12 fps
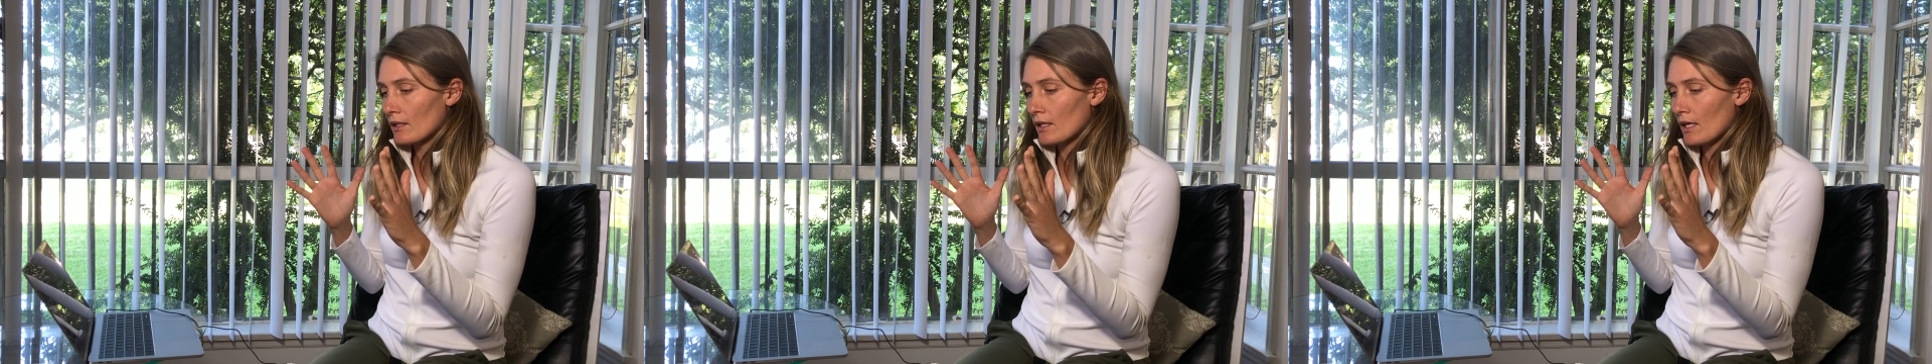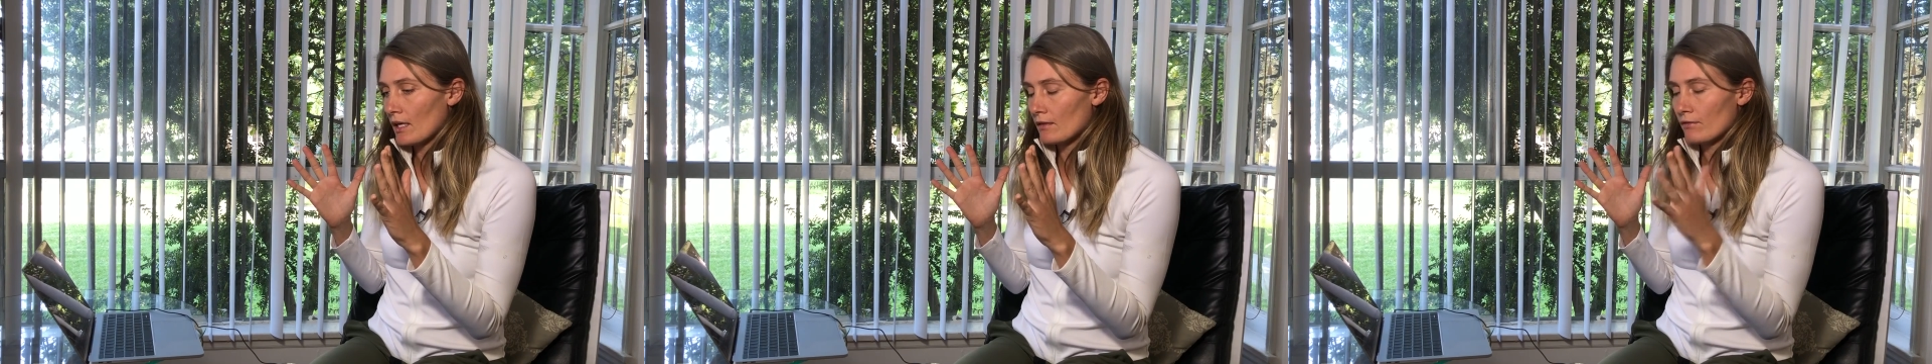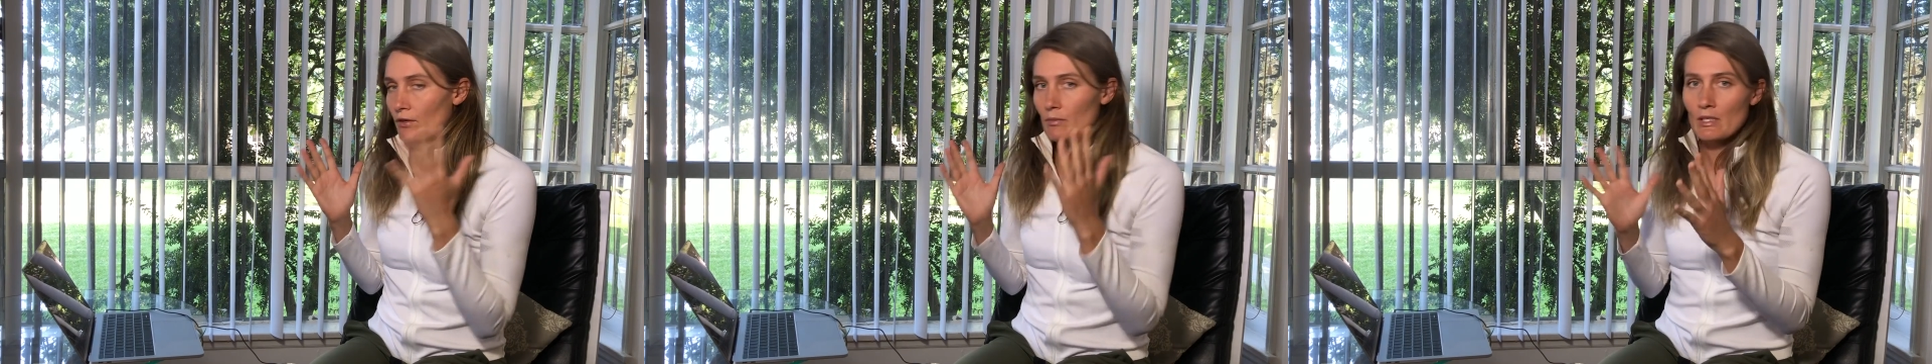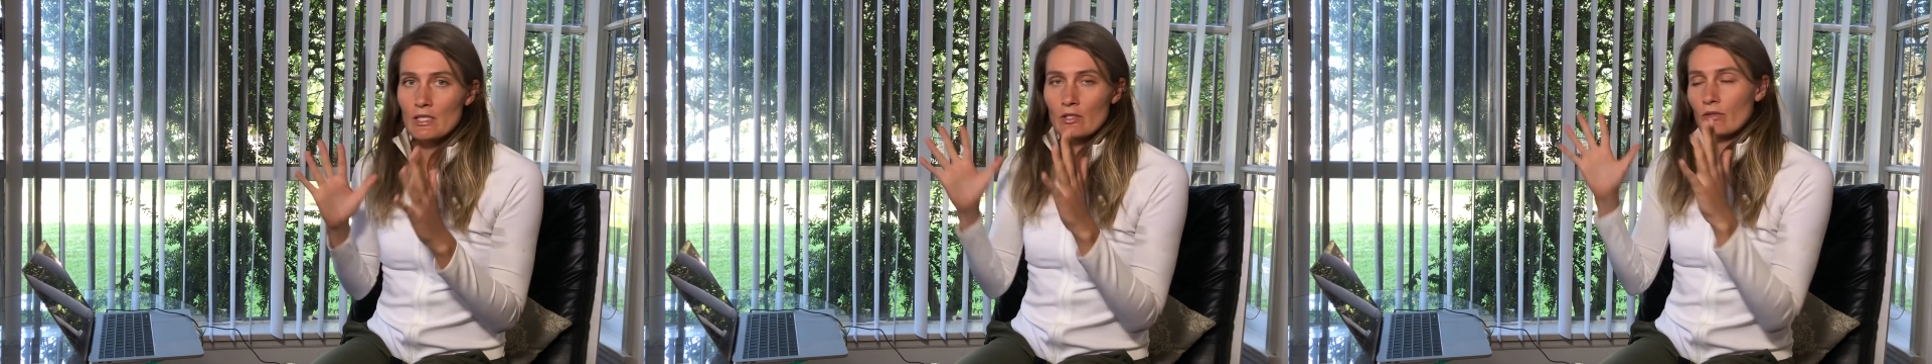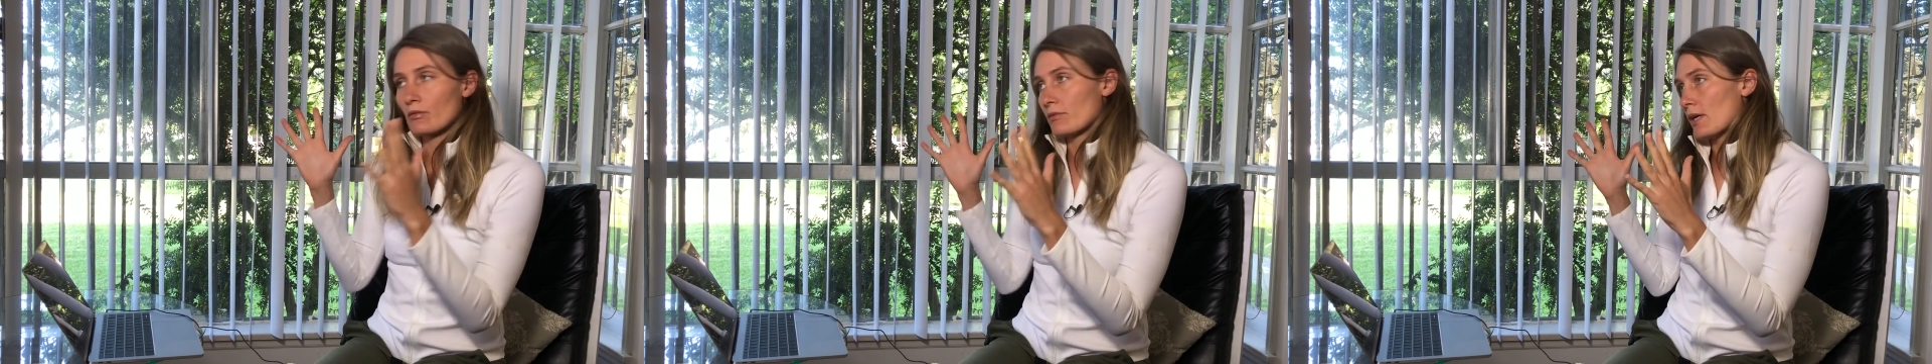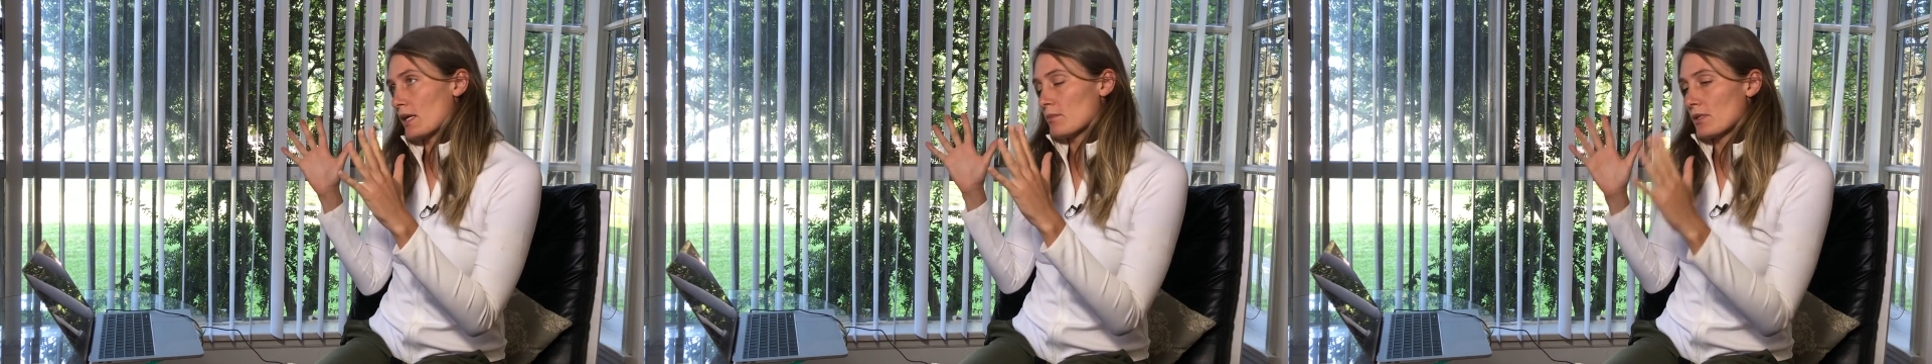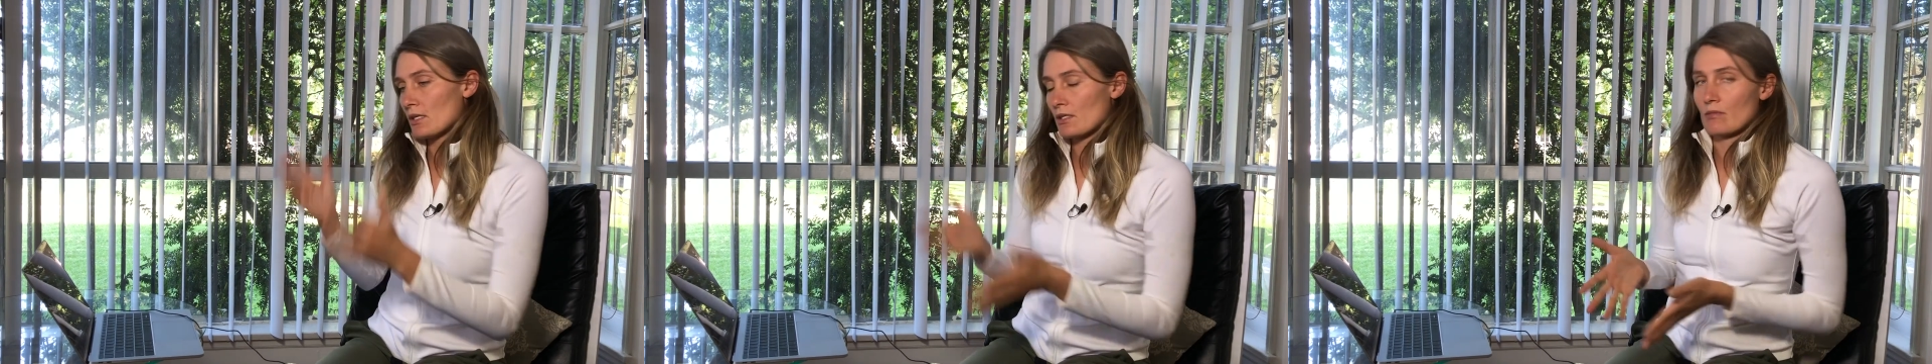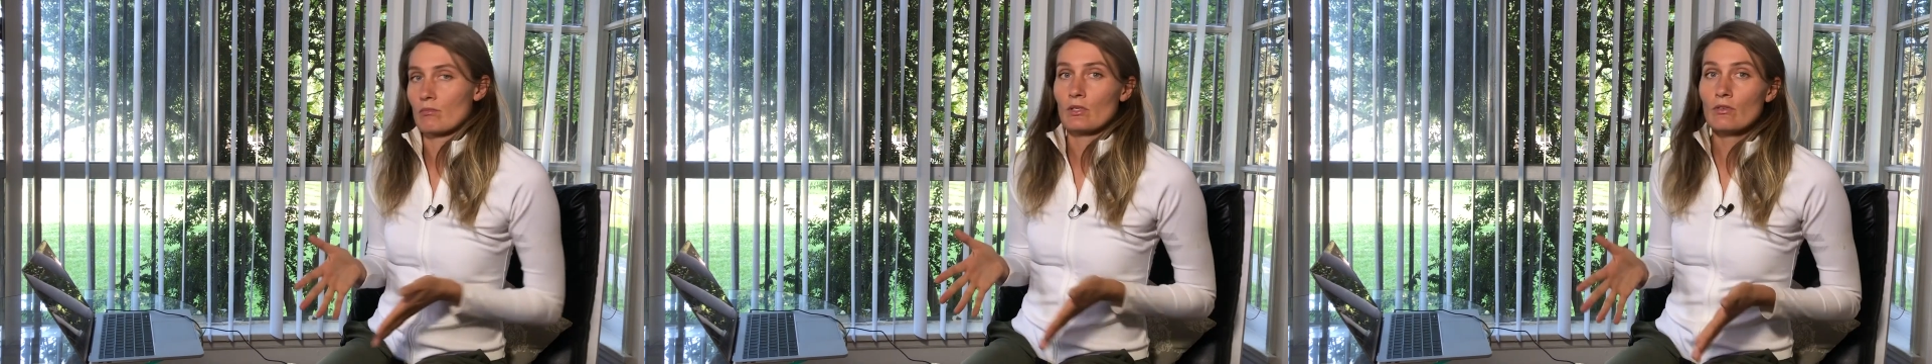and for me it's to the right because I'm